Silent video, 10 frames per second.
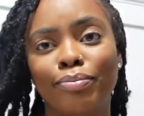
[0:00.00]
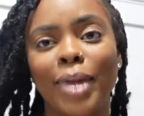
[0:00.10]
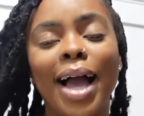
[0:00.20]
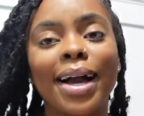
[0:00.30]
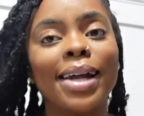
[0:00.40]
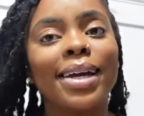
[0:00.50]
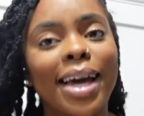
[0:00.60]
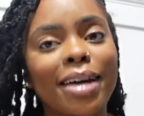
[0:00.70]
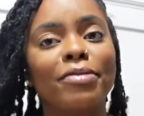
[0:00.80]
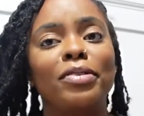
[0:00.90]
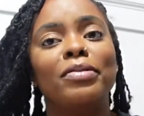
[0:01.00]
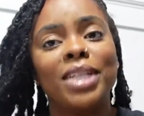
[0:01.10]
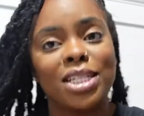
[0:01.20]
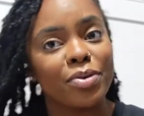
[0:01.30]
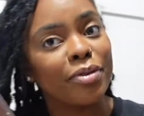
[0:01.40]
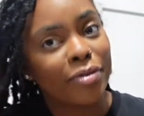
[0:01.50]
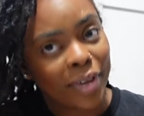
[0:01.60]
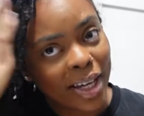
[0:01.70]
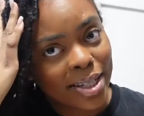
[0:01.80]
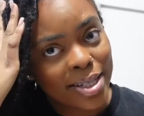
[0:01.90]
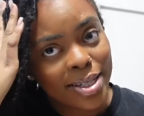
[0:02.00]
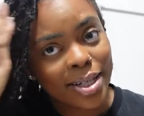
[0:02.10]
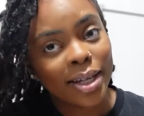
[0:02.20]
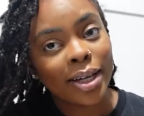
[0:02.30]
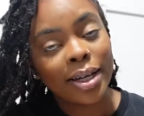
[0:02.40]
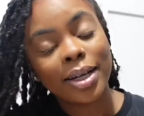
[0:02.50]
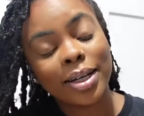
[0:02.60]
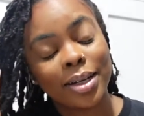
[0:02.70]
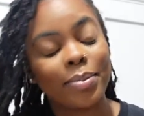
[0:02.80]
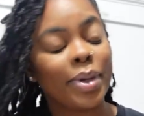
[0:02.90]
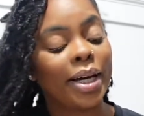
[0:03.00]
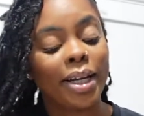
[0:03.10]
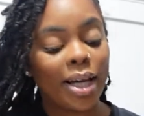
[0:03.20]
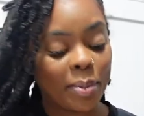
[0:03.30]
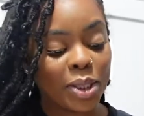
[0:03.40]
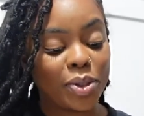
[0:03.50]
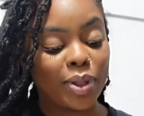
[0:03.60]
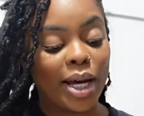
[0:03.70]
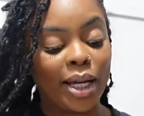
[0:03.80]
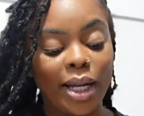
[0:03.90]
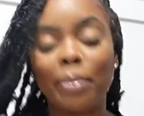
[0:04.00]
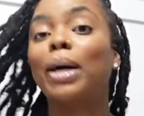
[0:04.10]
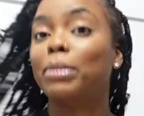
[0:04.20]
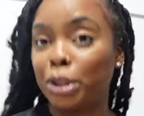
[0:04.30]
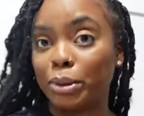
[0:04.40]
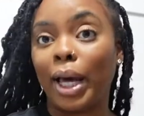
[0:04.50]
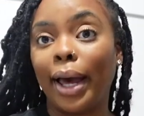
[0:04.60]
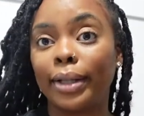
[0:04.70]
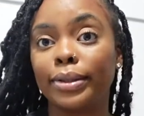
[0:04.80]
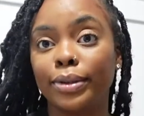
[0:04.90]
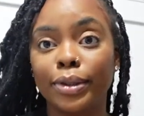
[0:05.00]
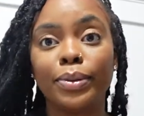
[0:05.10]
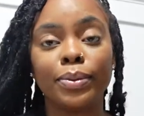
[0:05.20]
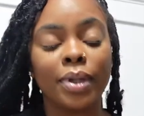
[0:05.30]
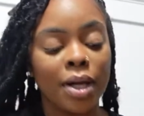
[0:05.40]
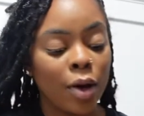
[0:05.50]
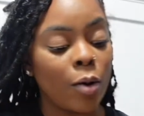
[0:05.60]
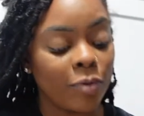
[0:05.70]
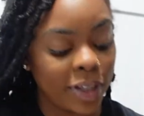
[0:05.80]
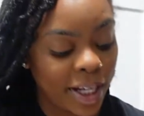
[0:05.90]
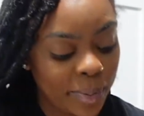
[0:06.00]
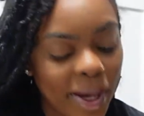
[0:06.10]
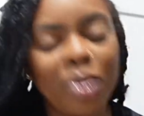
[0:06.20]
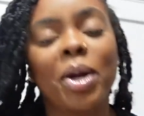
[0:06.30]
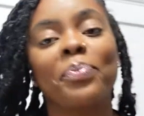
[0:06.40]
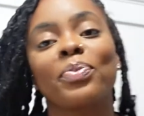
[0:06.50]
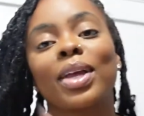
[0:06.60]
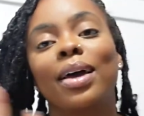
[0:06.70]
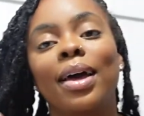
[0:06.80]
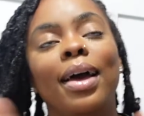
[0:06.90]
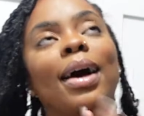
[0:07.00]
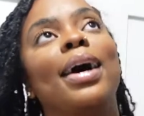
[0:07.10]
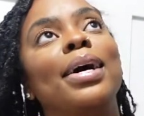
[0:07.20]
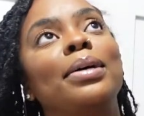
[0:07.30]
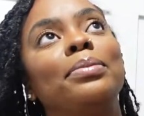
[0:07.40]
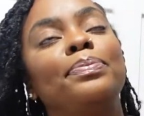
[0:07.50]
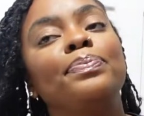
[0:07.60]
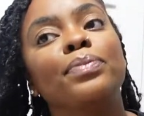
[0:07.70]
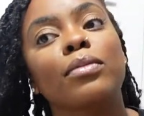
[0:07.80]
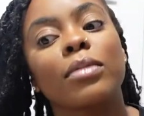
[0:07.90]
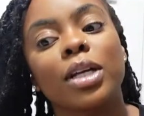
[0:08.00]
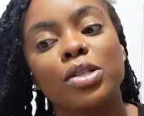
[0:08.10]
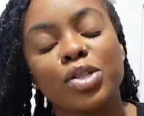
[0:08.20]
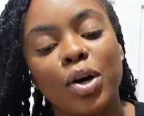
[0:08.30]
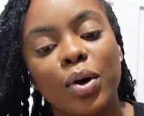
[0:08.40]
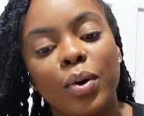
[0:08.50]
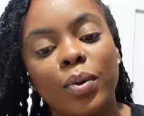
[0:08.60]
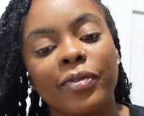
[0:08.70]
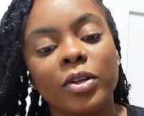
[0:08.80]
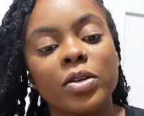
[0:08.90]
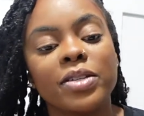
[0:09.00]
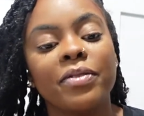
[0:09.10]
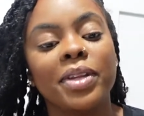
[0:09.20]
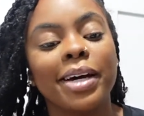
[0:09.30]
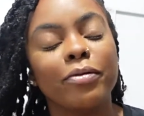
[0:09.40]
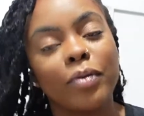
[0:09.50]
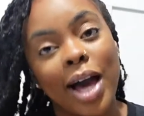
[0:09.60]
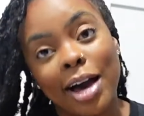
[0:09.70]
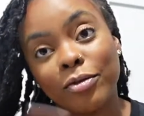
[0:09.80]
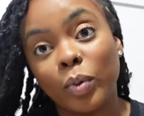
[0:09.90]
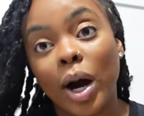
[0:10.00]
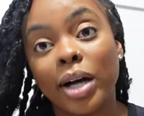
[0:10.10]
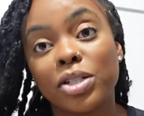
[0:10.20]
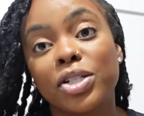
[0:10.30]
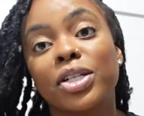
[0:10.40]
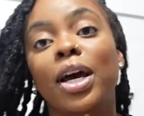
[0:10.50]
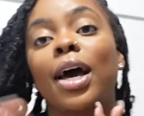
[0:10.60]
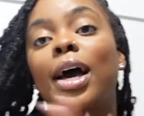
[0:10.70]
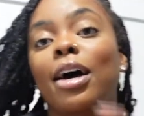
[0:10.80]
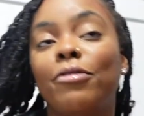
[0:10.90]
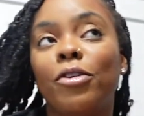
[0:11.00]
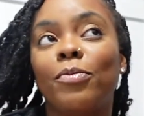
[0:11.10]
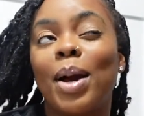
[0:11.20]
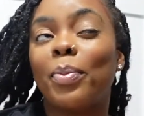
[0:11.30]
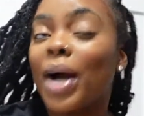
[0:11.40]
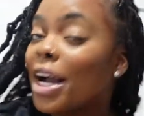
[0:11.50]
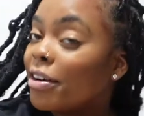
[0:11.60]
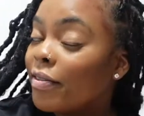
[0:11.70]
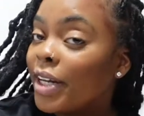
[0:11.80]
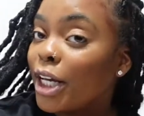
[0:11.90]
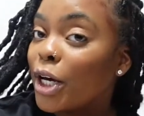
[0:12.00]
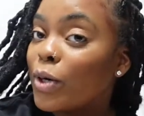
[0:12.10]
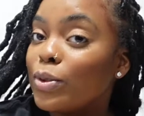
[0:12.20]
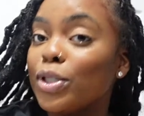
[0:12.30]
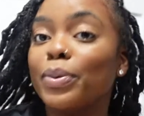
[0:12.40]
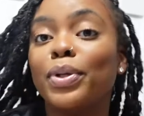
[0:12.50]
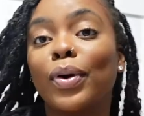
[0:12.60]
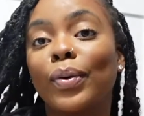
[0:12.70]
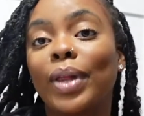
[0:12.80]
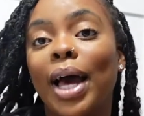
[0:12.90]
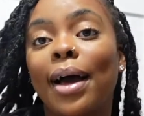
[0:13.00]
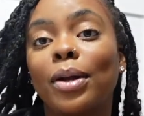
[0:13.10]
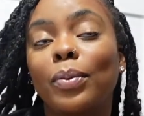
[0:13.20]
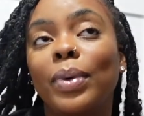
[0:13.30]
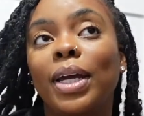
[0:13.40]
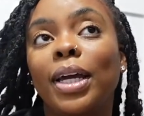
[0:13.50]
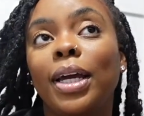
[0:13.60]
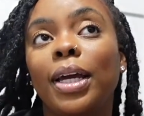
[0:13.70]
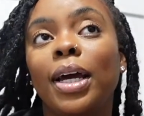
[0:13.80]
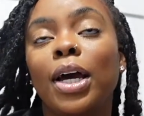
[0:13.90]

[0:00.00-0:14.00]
I gotta get a few of these fixed, but I'm gonna do that. I'm, I'm gonna do that soon, hopefully. But anyway, um, so for those of you that have watched a few of my prior videos, you would know that we